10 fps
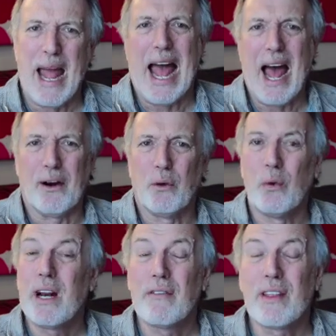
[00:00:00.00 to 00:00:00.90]
bad, or
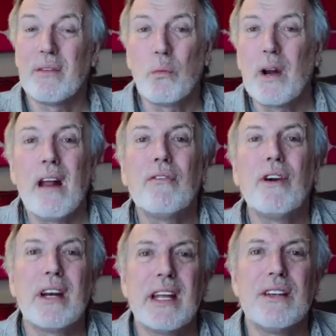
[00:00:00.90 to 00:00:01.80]

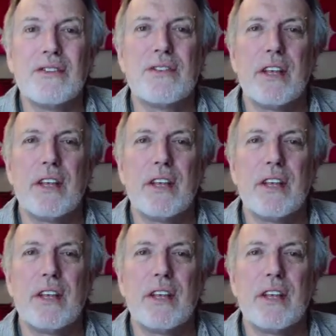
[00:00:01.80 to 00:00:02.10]
whatever it is.